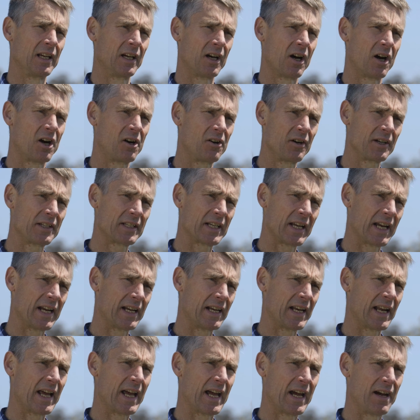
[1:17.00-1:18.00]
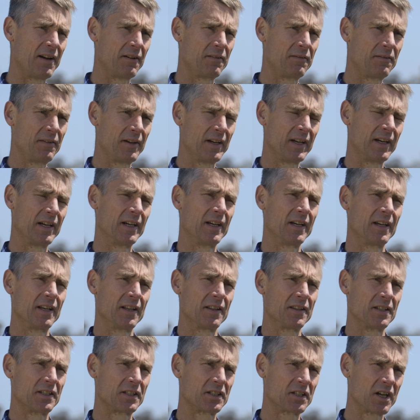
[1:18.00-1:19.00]
Oritain have
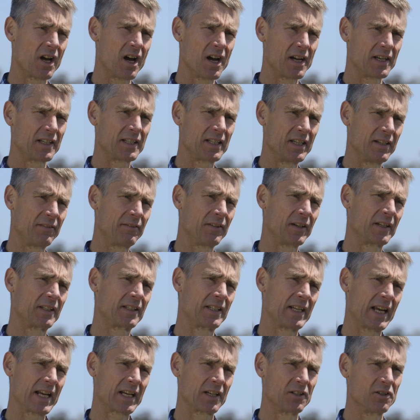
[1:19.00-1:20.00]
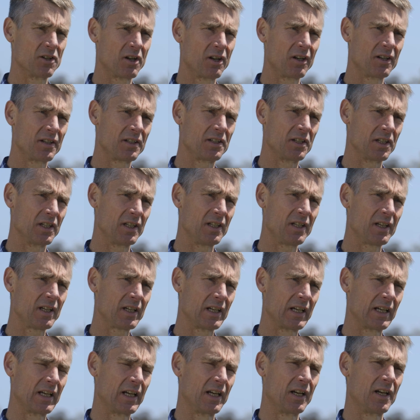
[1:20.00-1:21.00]
the scientific technology
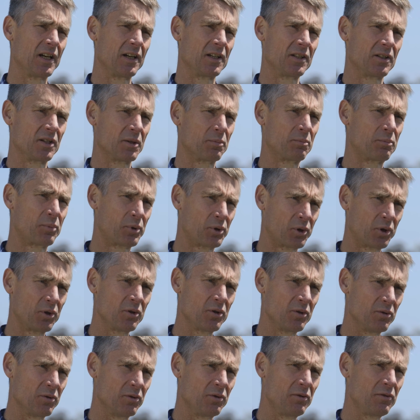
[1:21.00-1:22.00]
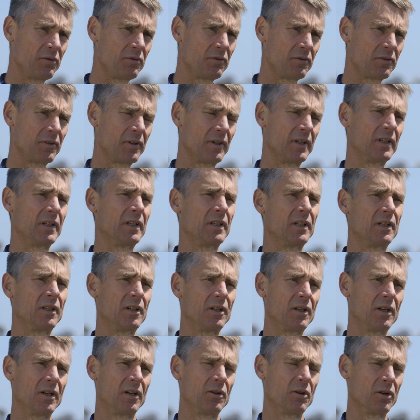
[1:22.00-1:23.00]
to prove
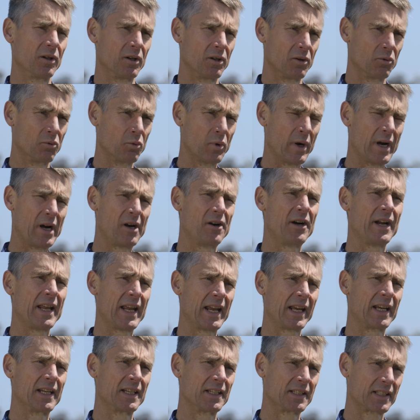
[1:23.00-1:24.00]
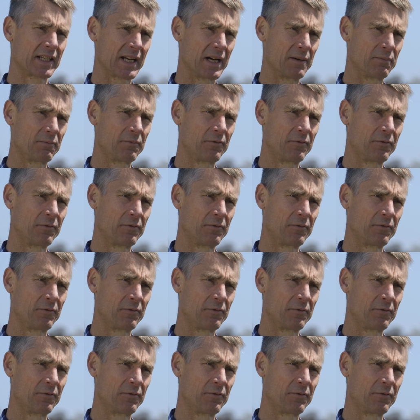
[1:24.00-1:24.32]
where an egg has come